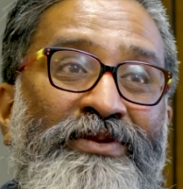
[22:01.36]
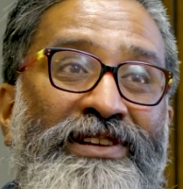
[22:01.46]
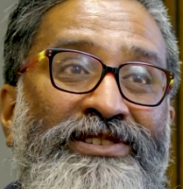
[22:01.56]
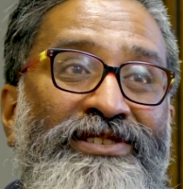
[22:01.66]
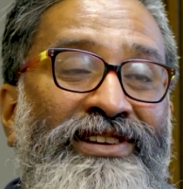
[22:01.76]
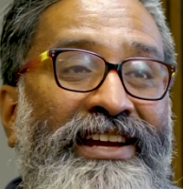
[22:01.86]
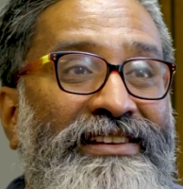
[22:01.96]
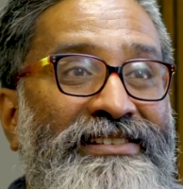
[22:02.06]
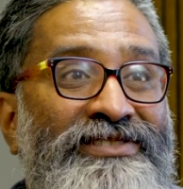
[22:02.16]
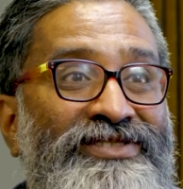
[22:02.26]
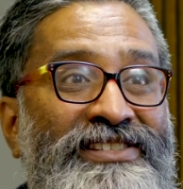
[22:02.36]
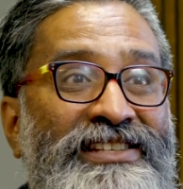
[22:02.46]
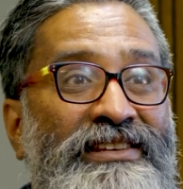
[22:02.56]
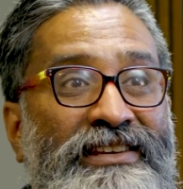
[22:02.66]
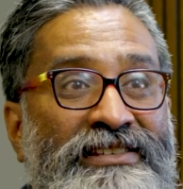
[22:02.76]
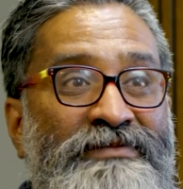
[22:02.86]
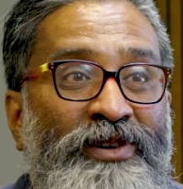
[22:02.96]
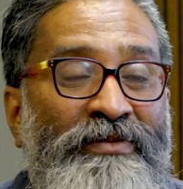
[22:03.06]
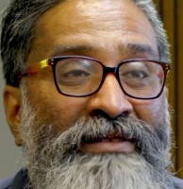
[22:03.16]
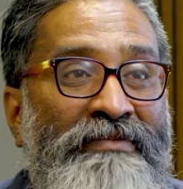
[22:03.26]
we need to look at, is to see, is
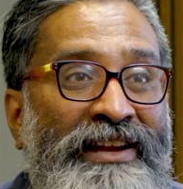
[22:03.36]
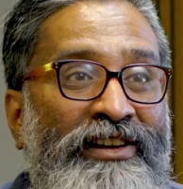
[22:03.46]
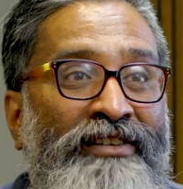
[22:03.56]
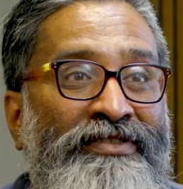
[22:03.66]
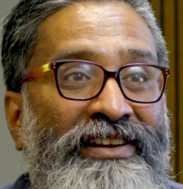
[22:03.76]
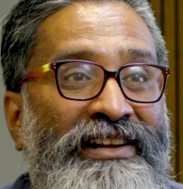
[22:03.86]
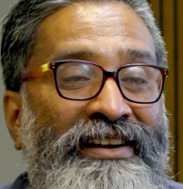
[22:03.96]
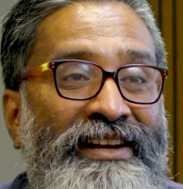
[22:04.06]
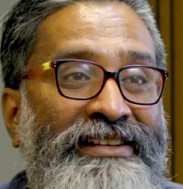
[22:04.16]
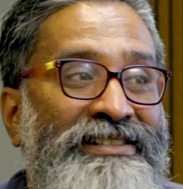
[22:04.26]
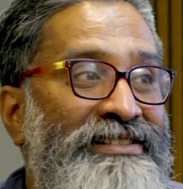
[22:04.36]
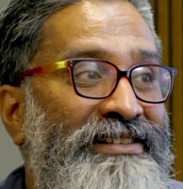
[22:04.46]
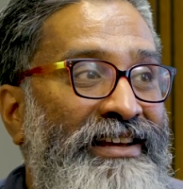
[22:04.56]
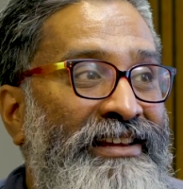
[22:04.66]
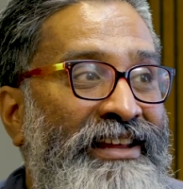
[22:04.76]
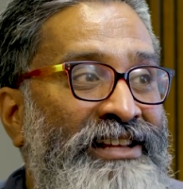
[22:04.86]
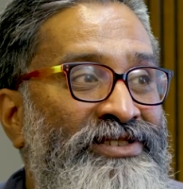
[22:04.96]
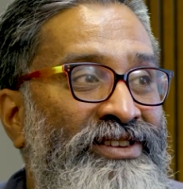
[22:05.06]
mobile money offering credit and that sort